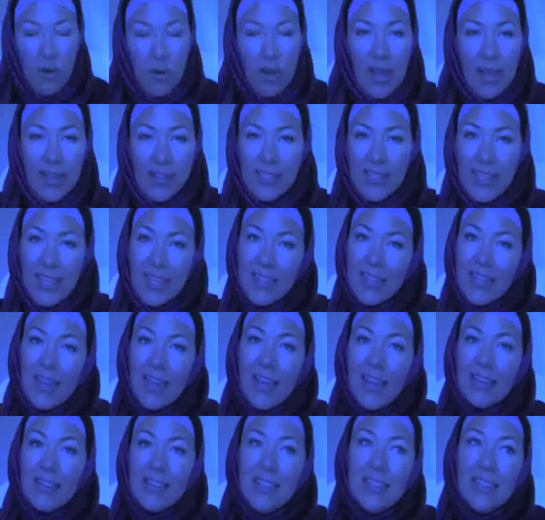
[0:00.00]
Kind of take
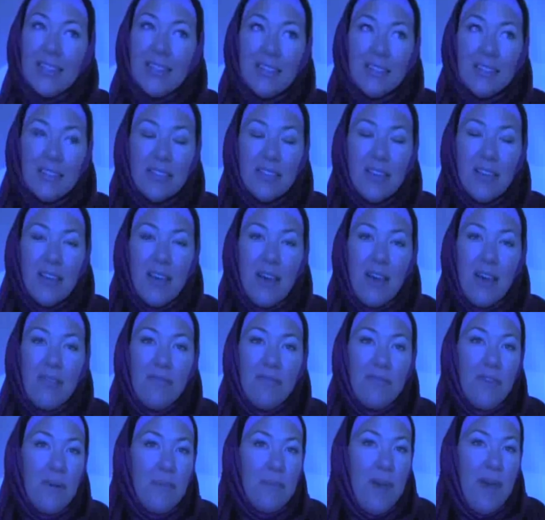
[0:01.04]
the ideas
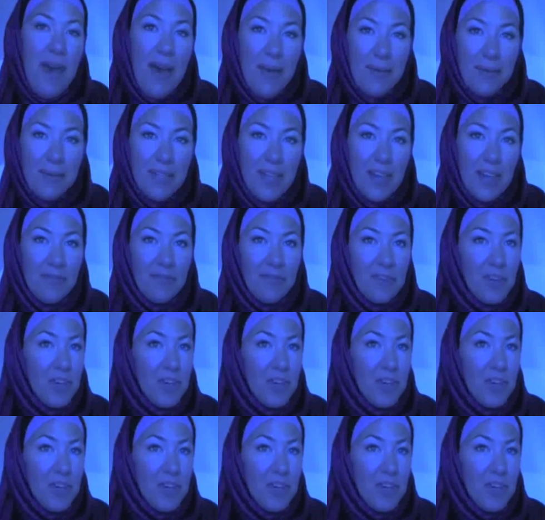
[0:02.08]
from Habitat